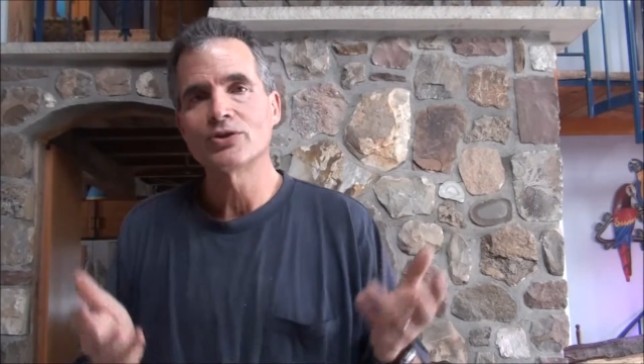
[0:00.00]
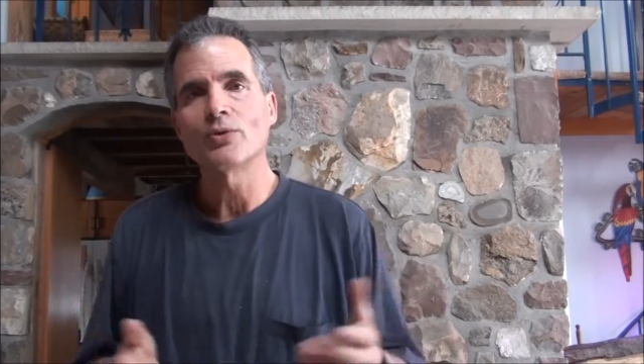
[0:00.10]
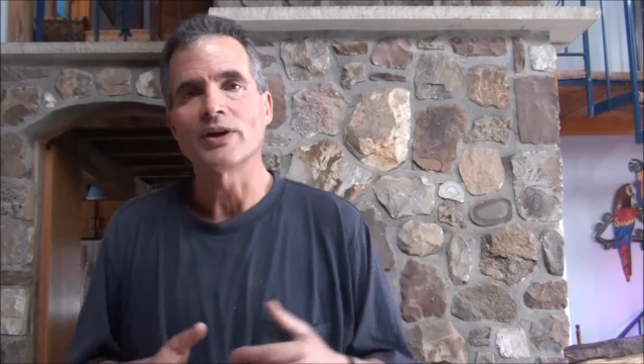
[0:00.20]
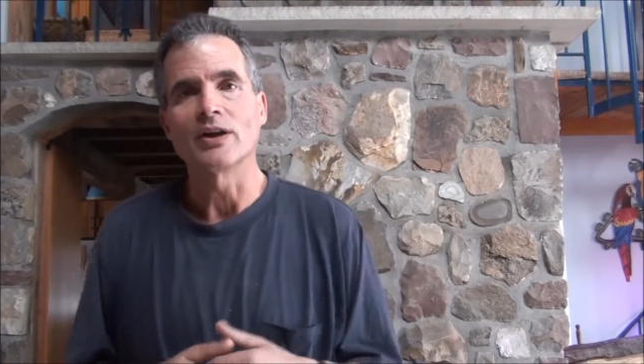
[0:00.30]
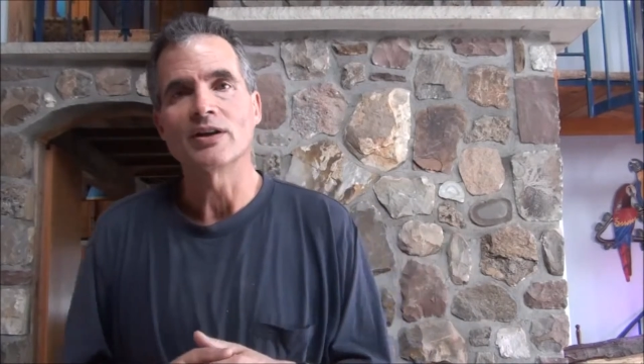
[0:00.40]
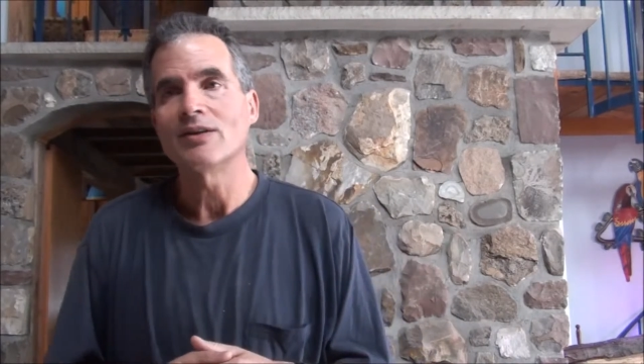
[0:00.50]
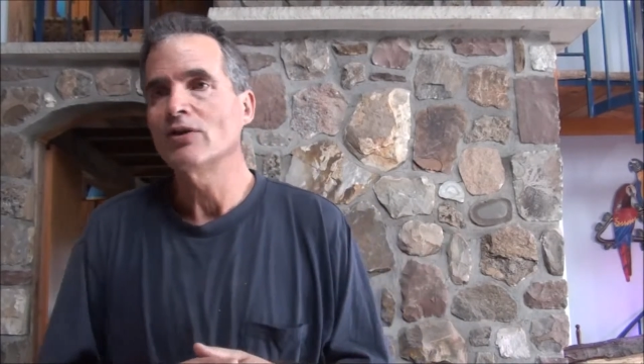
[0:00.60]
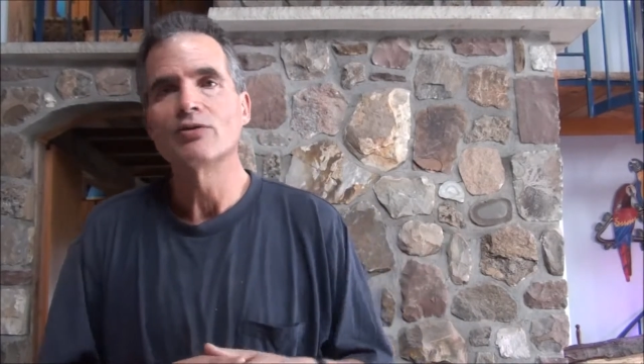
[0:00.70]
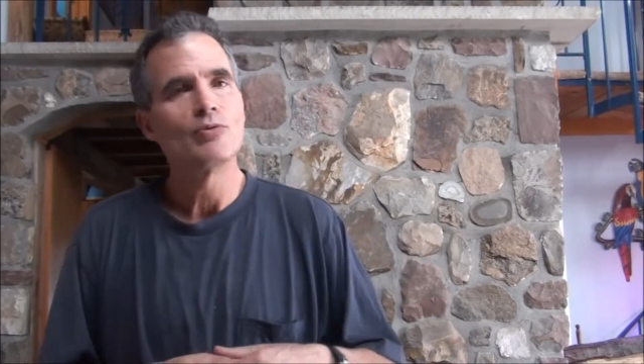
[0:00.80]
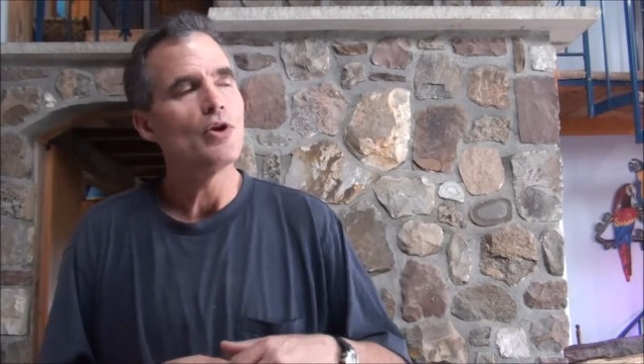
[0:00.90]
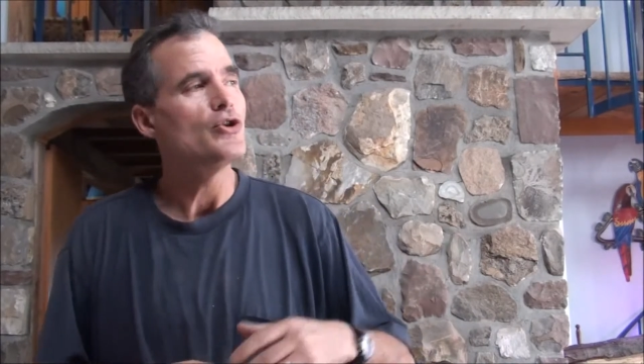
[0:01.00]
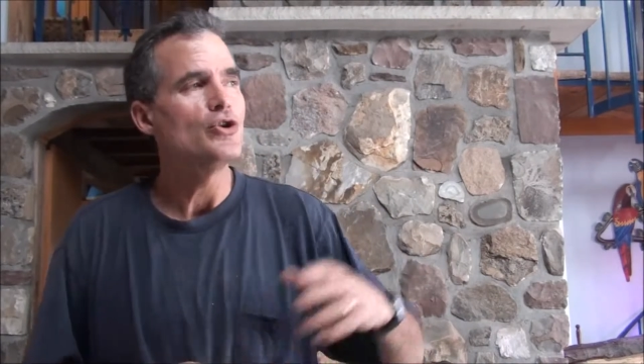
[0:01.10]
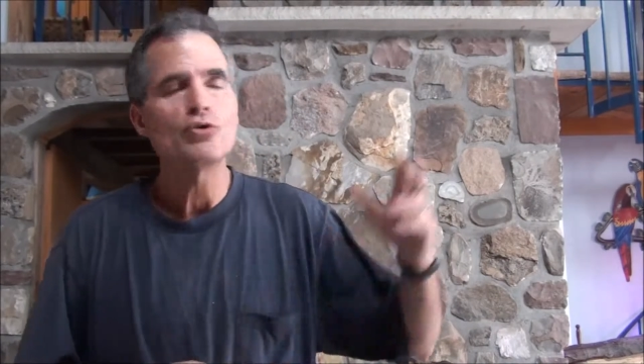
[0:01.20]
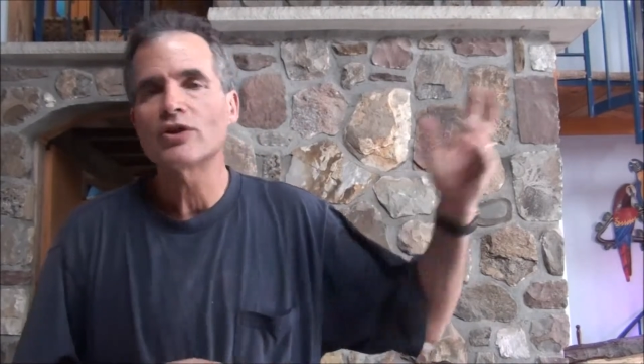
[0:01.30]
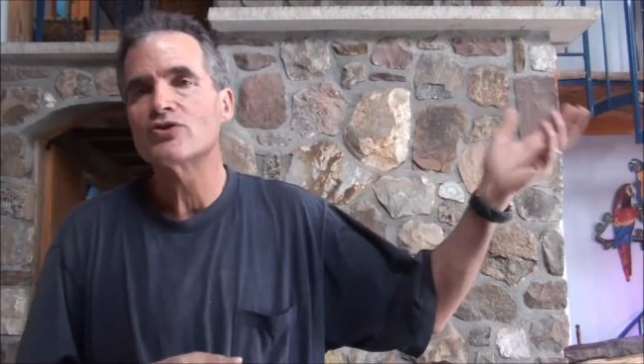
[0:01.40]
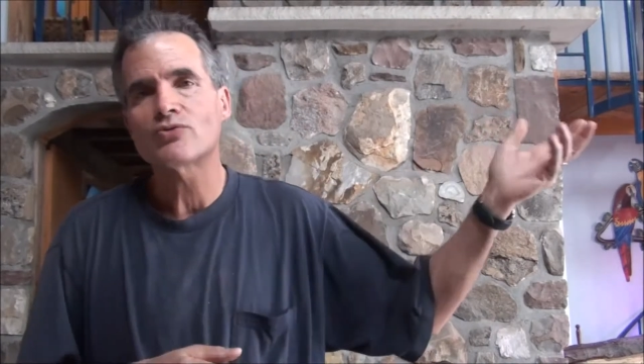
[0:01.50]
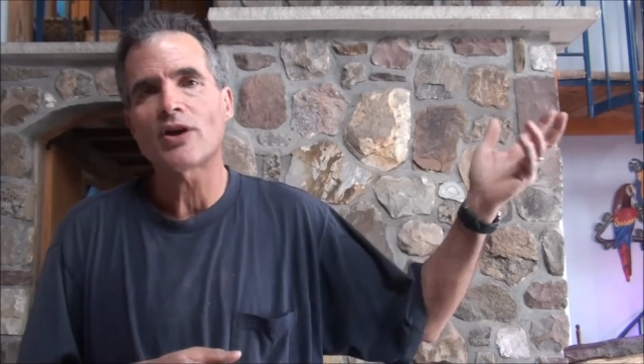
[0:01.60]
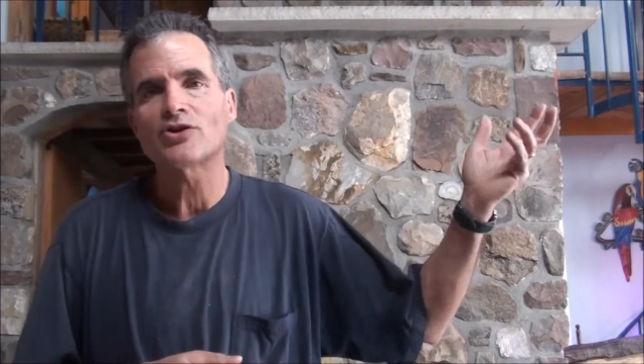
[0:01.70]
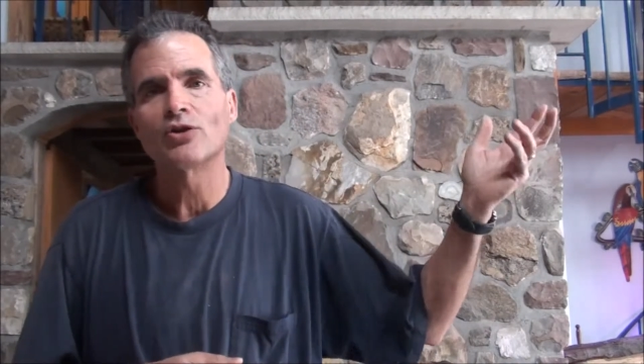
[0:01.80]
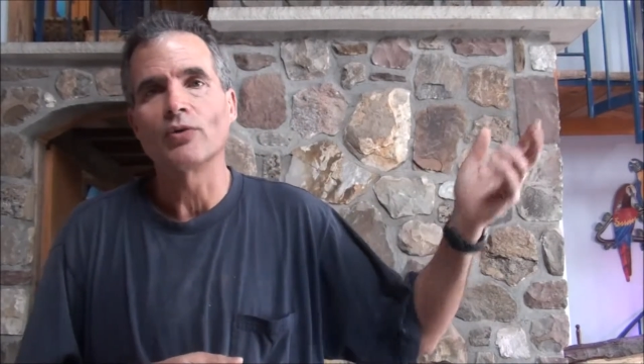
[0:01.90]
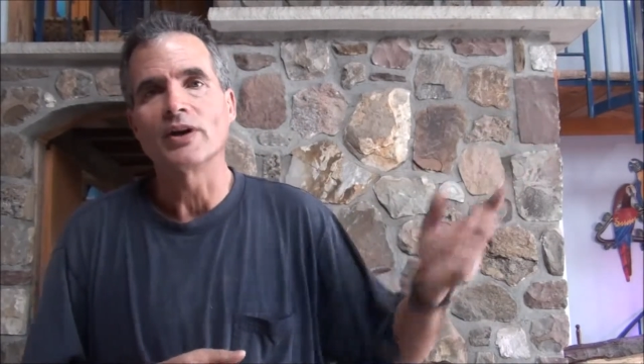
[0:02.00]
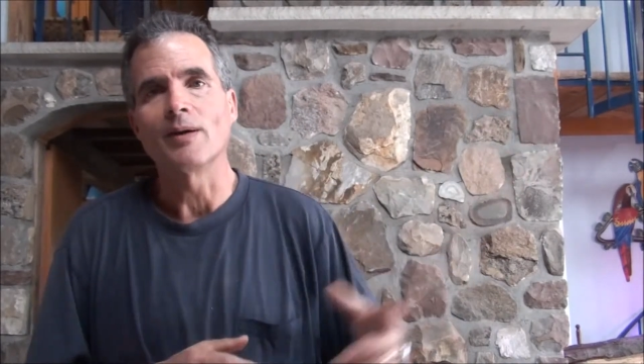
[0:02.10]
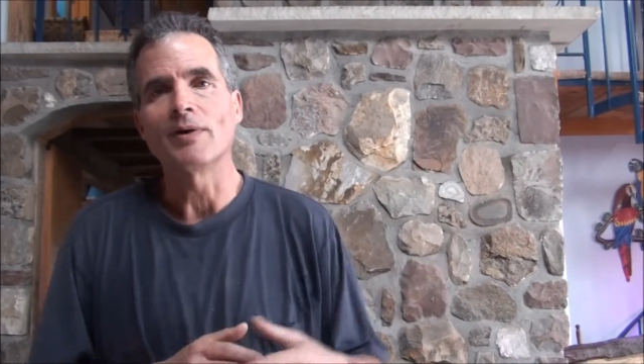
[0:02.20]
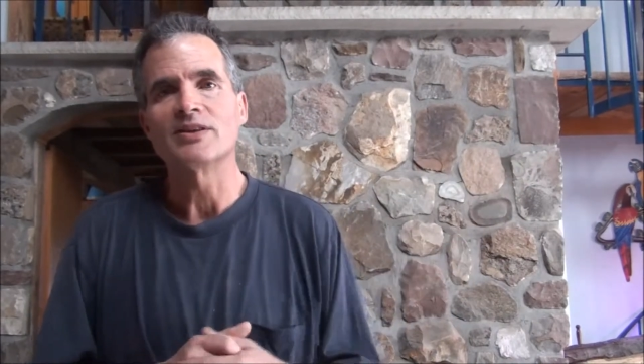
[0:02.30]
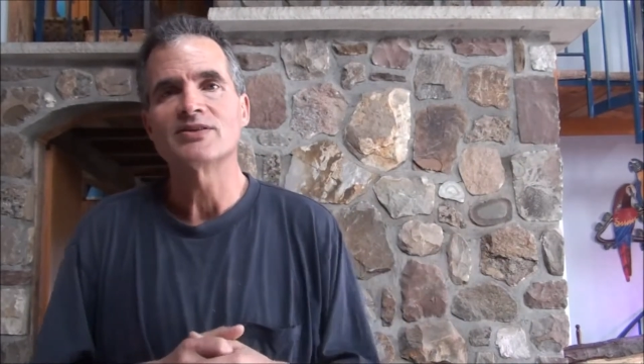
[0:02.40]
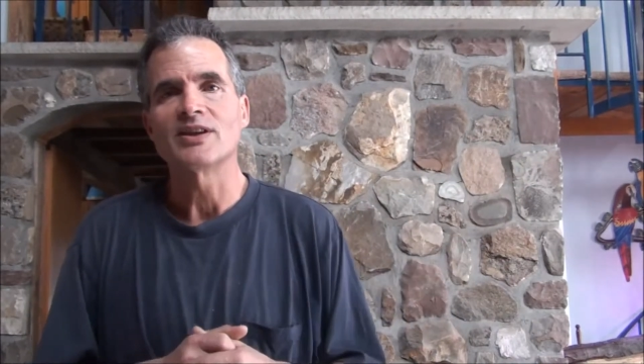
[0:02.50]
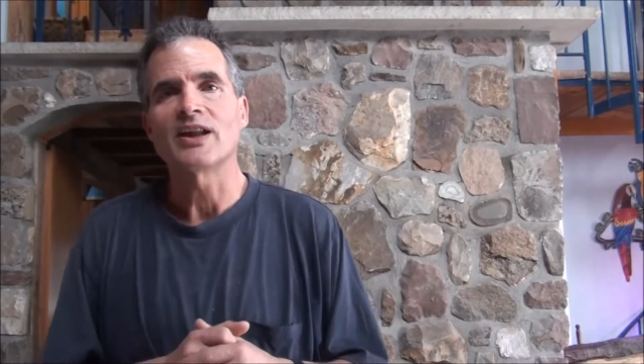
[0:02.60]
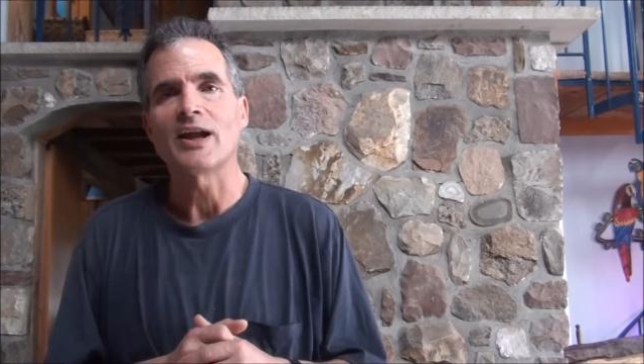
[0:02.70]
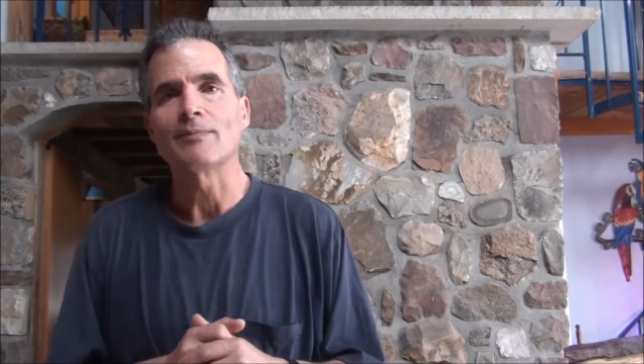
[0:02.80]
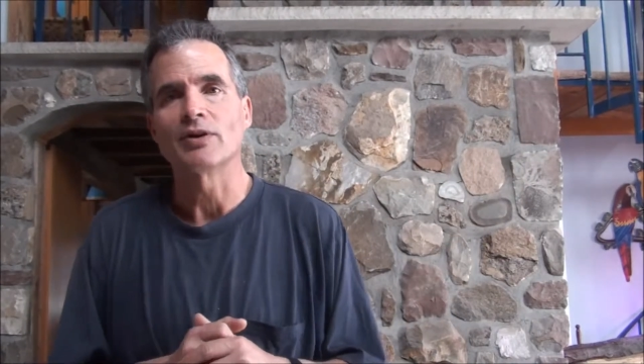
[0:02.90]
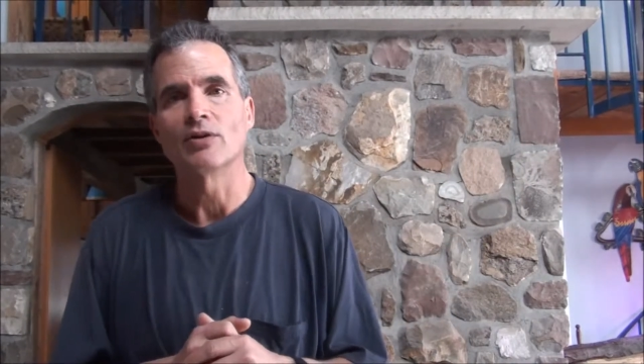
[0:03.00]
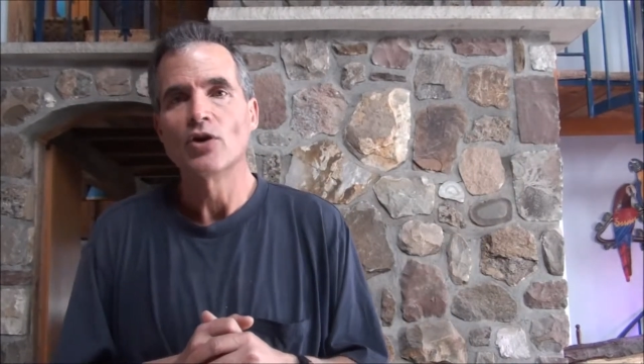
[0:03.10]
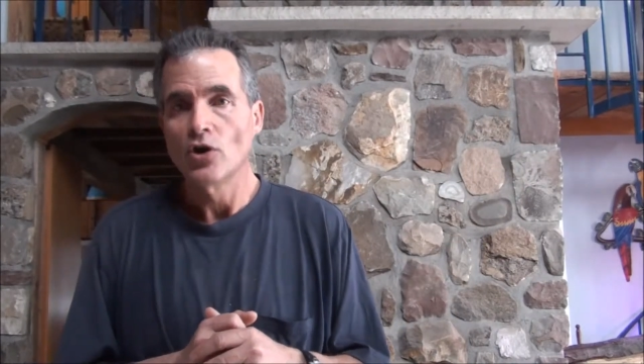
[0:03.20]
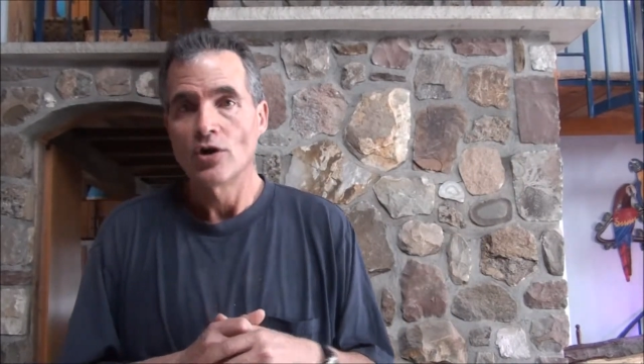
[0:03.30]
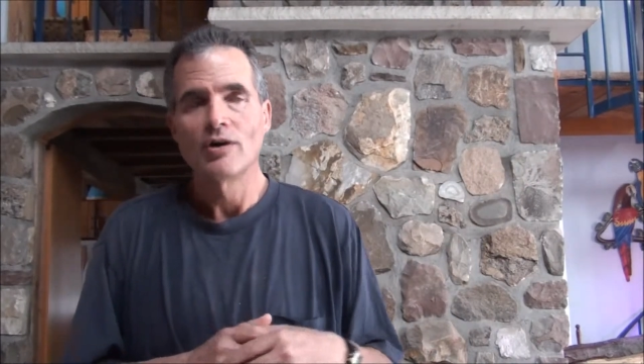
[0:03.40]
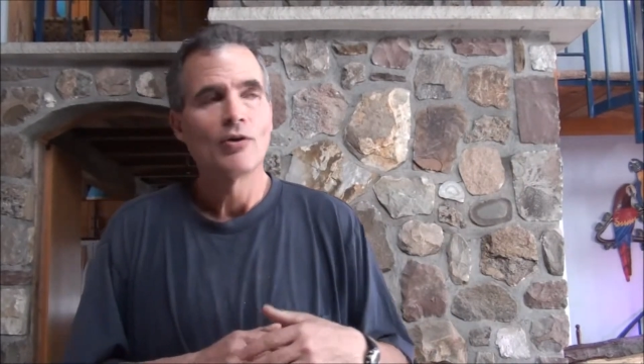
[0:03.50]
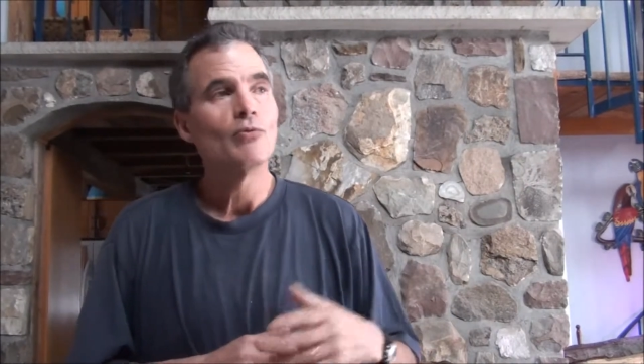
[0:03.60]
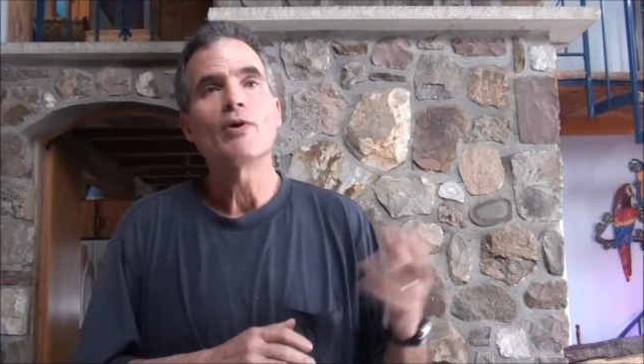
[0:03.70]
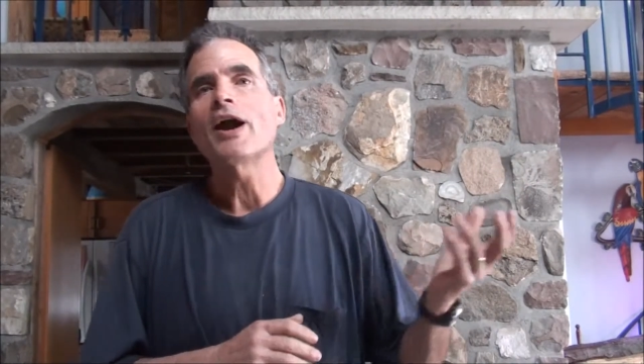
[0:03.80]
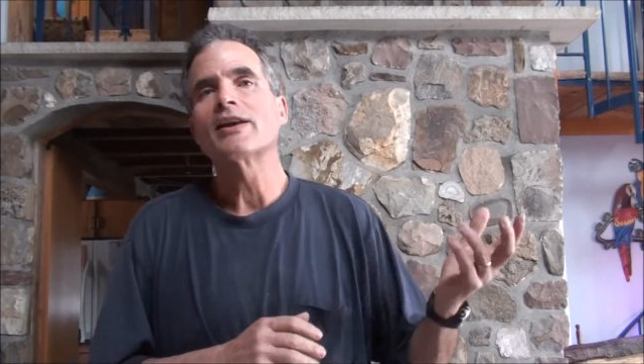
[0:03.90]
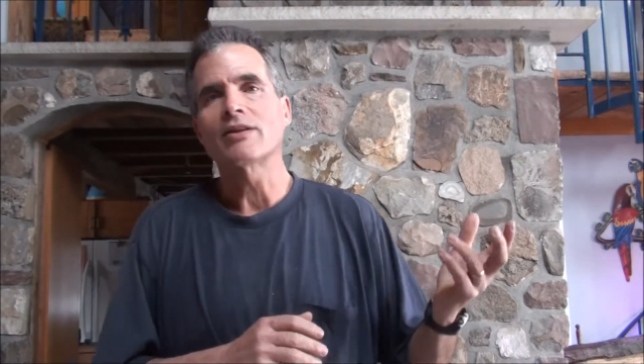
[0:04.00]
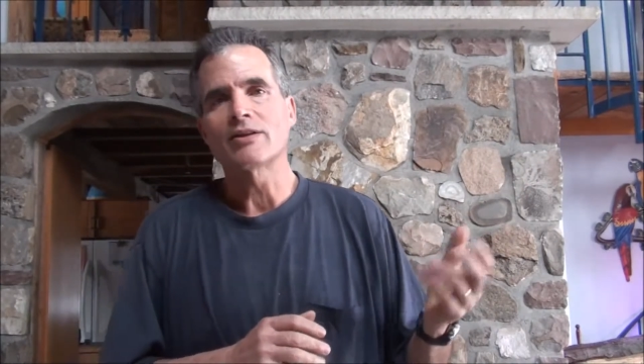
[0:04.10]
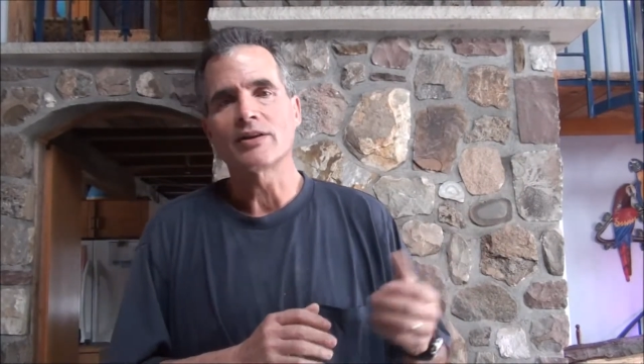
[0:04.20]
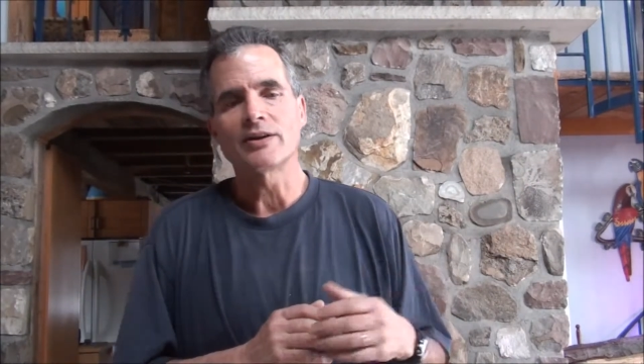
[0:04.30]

doing it. Even new construction going up, I see it happen regularly.